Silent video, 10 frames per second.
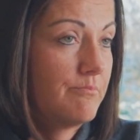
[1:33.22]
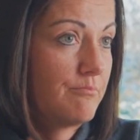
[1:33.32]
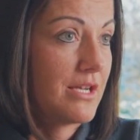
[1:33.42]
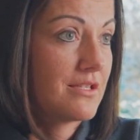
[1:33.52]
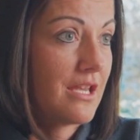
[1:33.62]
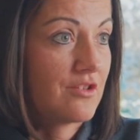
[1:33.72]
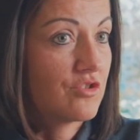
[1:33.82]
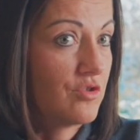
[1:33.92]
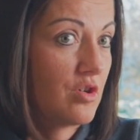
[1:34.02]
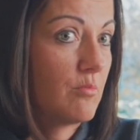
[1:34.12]
breast
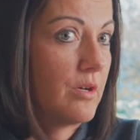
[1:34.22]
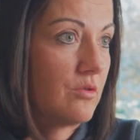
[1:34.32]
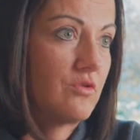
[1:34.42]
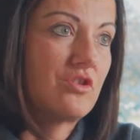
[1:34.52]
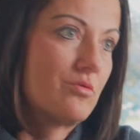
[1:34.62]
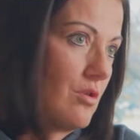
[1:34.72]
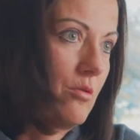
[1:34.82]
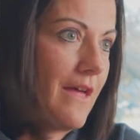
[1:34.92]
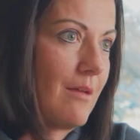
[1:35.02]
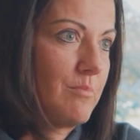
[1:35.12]
cancer in your bones, you
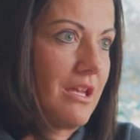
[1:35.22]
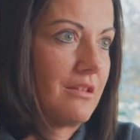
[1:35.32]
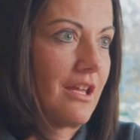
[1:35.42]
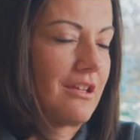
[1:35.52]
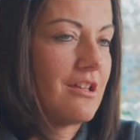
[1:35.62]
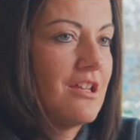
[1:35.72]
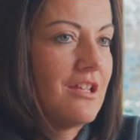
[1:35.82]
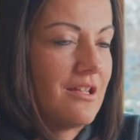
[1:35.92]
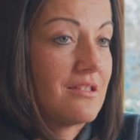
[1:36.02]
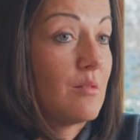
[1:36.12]
know that pain. Like
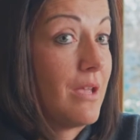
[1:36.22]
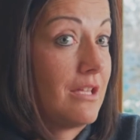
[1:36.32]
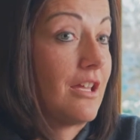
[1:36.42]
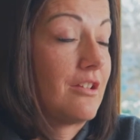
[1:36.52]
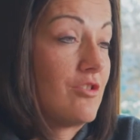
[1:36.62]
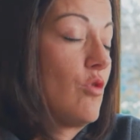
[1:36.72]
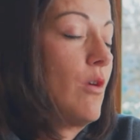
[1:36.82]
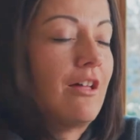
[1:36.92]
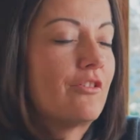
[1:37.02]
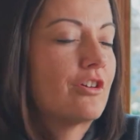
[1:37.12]
it's a pain like no
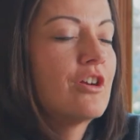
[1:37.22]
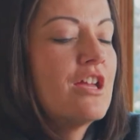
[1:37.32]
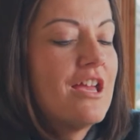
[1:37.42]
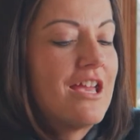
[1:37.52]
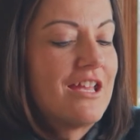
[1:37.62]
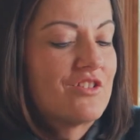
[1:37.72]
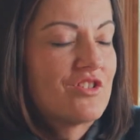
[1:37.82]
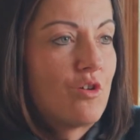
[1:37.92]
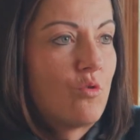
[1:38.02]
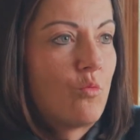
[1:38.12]
other. And
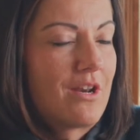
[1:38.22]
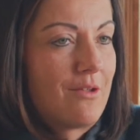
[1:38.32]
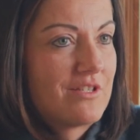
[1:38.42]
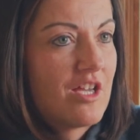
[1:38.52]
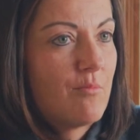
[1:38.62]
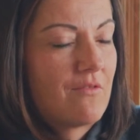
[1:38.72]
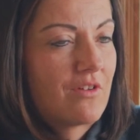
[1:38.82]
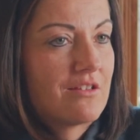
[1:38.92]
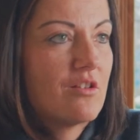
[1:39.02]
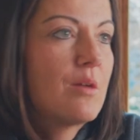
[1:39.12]
so when I would tell my
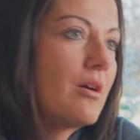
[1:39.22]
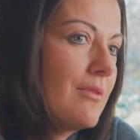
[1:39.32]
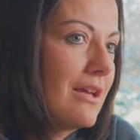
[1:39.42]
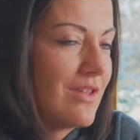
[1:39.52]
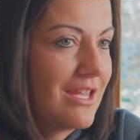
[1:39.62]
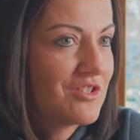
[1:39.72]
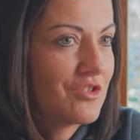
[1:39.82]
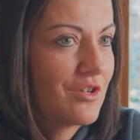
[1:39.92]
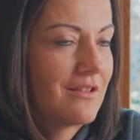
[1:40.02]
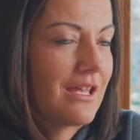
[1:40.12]
friends, oh, I probably have
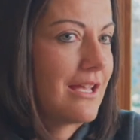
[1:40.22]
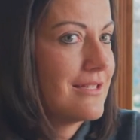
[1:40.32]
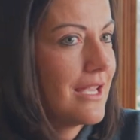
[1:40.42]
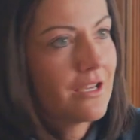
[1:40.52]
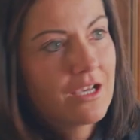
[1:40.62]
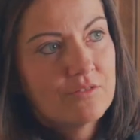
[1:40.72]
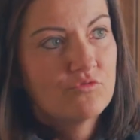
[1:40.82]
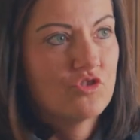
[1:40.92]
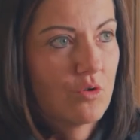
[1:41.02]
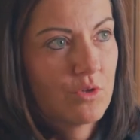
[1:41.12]
cancer again, like I say it kind
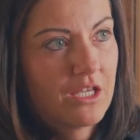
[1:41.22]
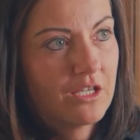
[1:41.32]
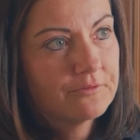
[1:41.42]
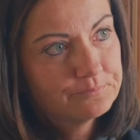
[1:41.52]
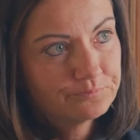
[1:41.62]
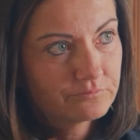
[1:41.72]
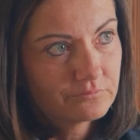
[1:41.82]
of joking